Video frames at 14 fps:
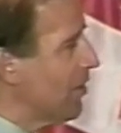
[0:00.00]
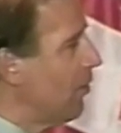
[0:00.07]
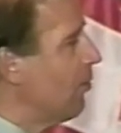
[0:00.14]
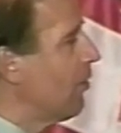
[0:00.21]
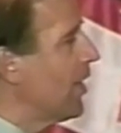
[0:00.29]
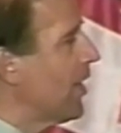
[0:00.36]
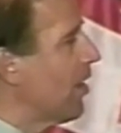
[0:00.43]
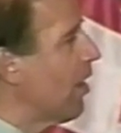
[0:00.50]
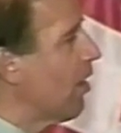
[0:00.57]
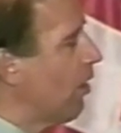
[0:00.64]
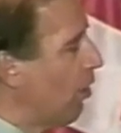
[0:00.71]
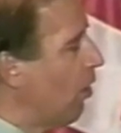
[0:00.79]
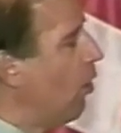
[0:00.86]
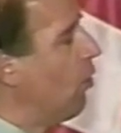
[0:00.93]
only our
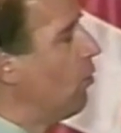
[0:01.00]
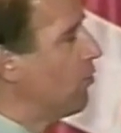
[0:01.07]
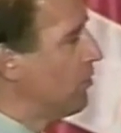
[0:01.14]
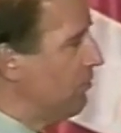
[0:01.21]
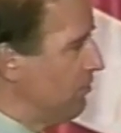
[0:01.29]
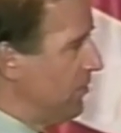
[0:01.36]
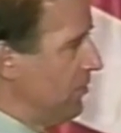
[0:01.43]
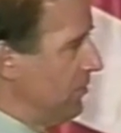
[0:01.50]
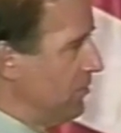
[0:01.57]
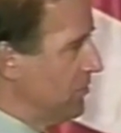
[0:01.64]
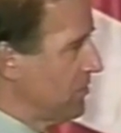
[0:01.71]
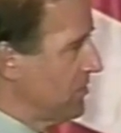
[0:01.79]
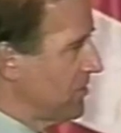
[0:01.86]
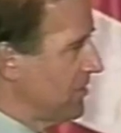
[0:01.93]
own views,